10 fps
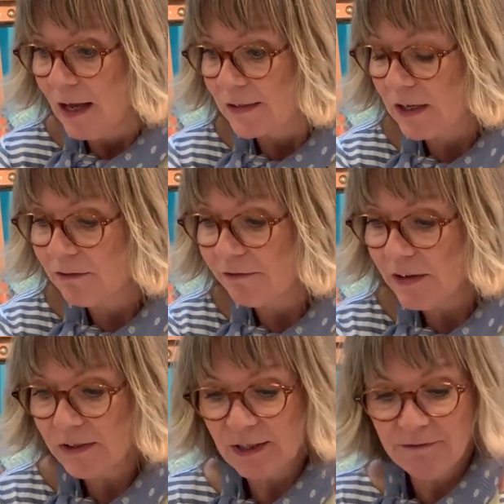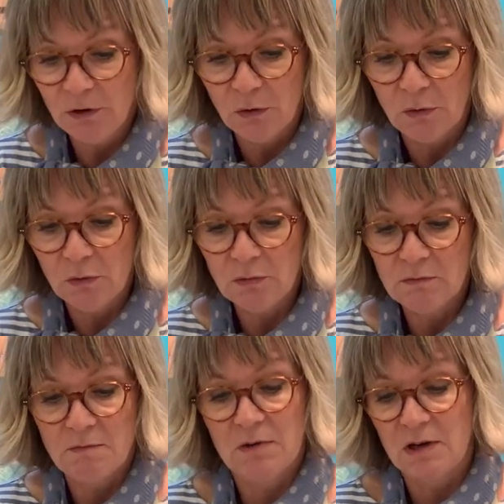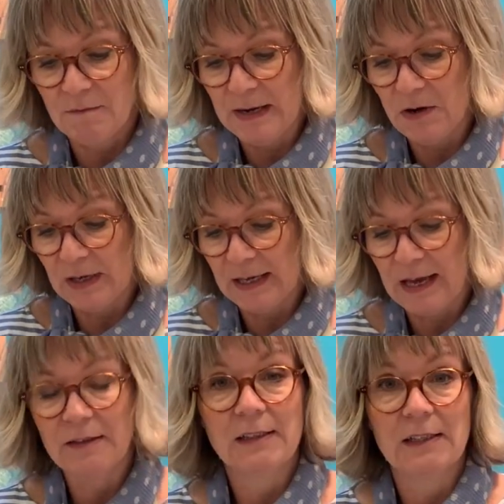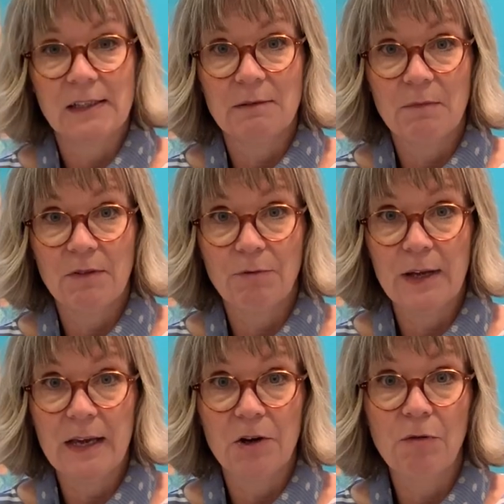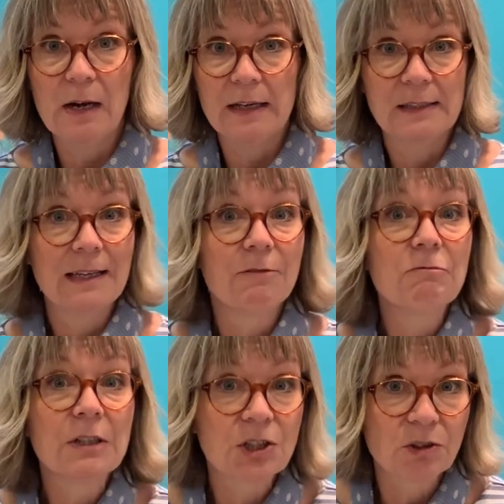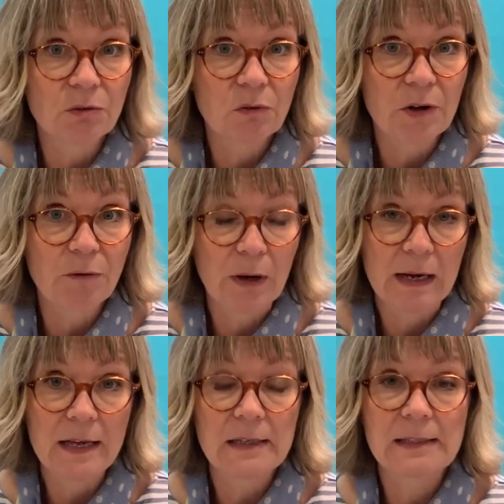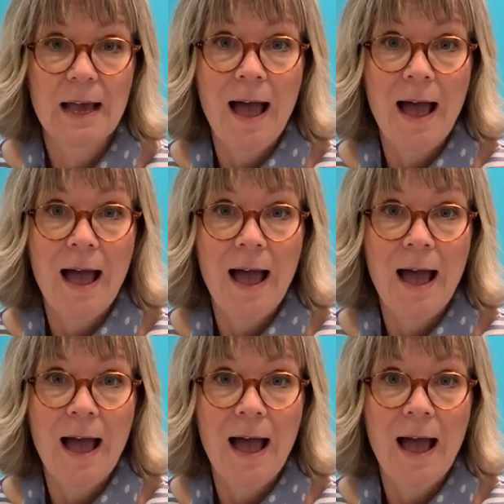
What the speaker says: So first of all, going to be looking at the System 3 acrylics, the original acrylics.